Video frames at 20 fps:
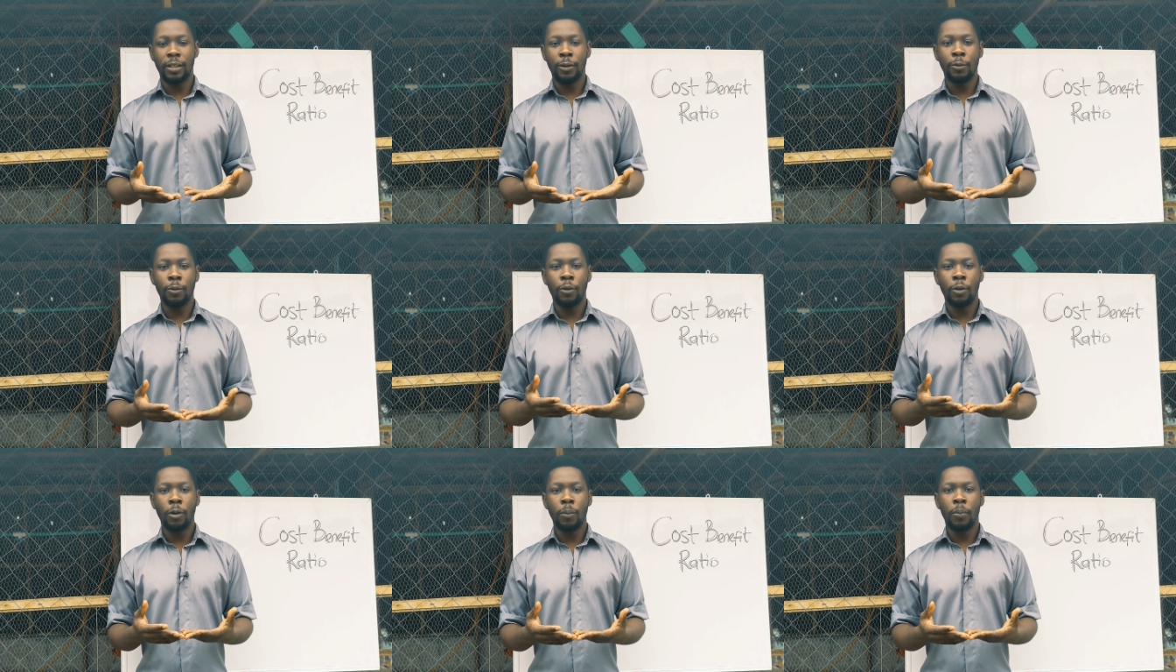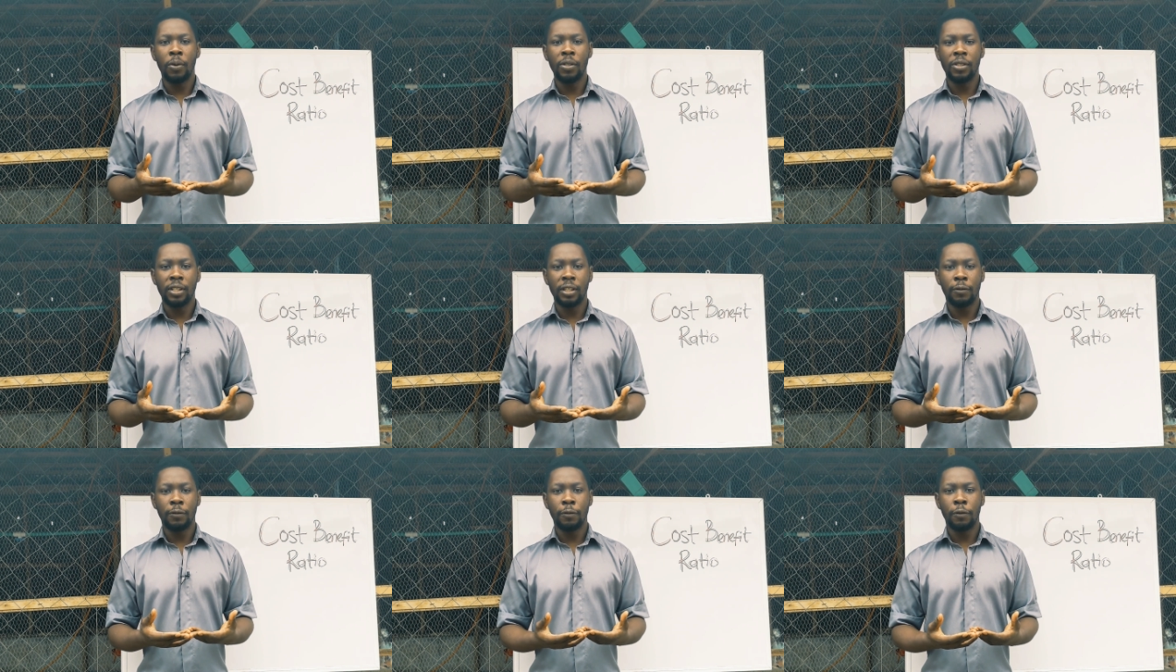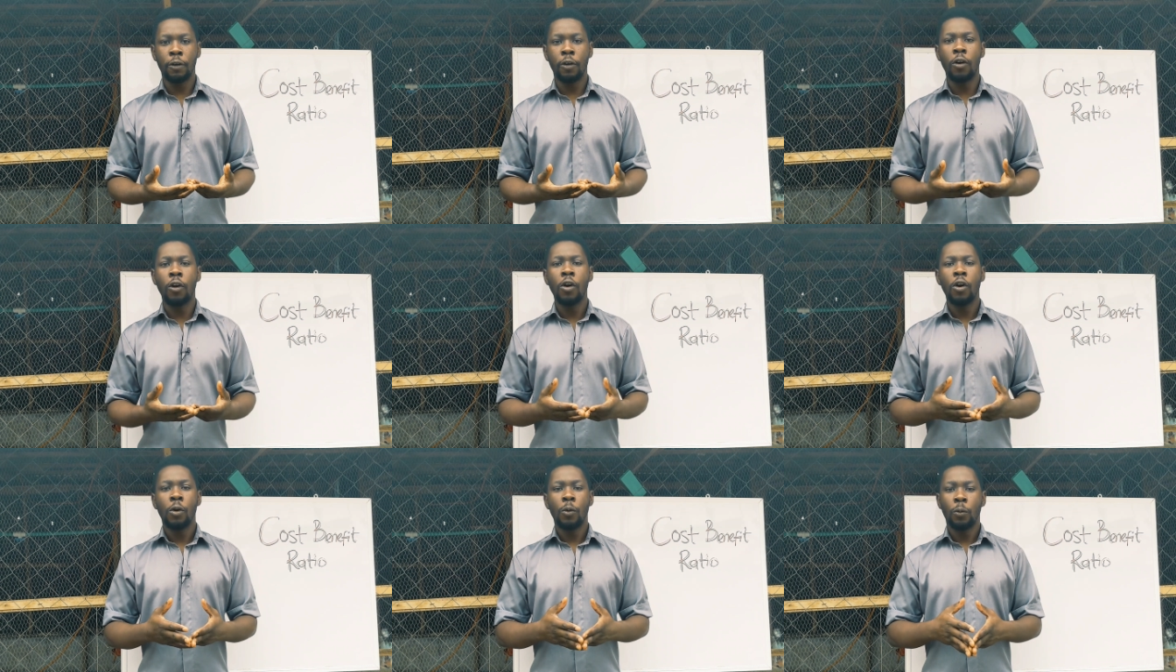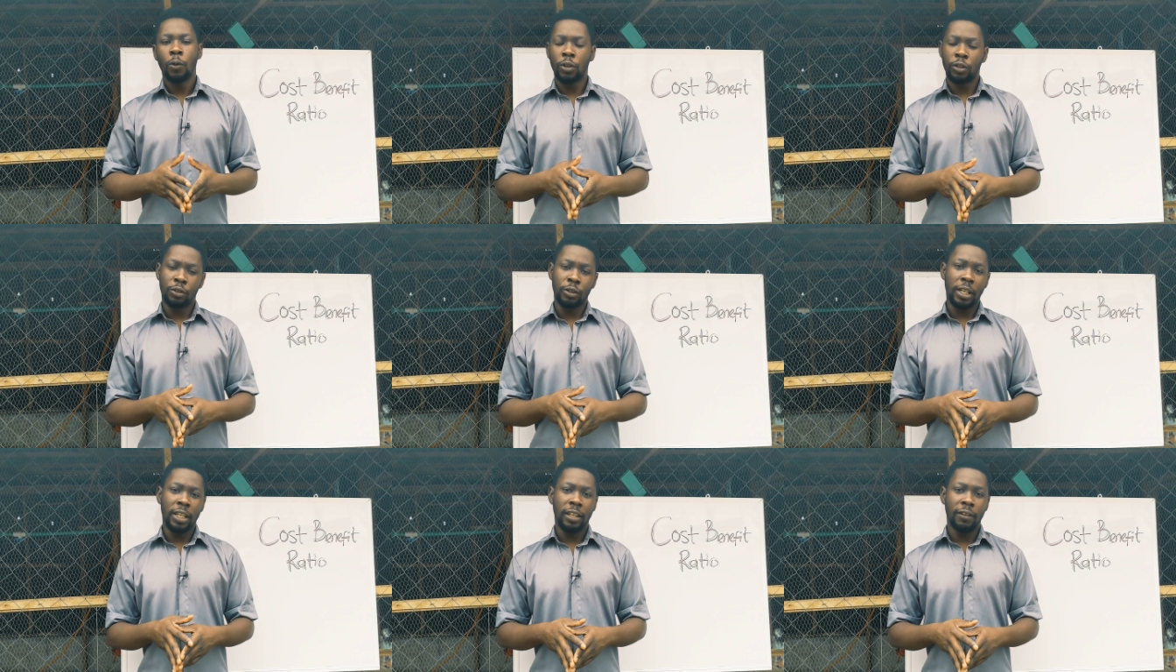They won't compensate for
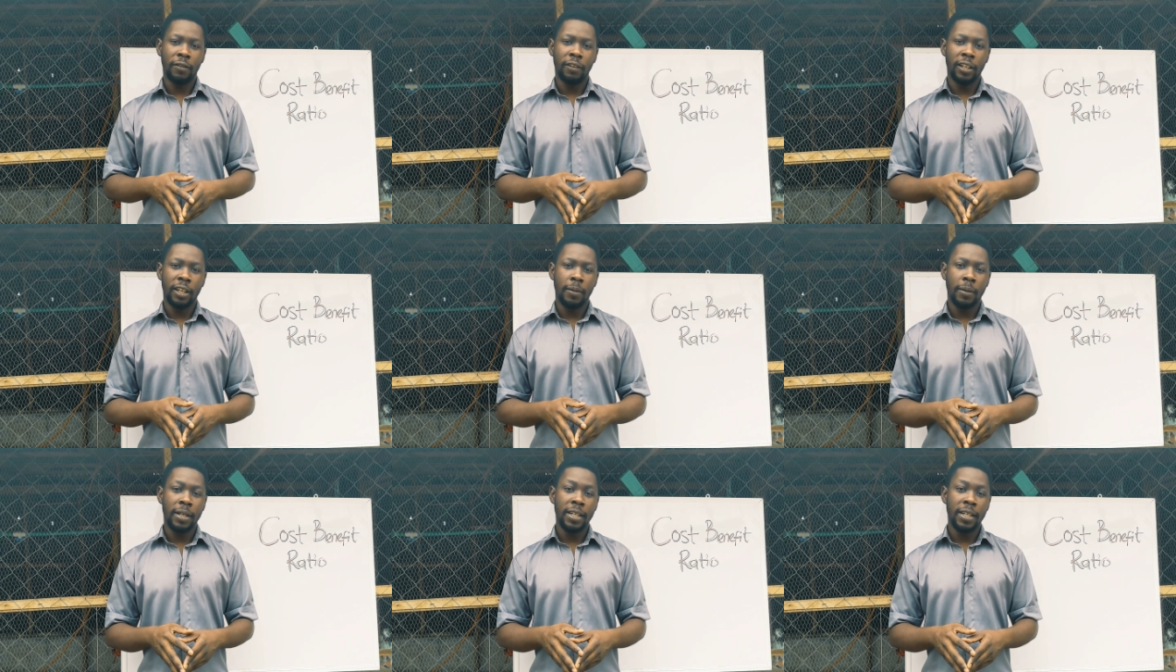what you are giving them.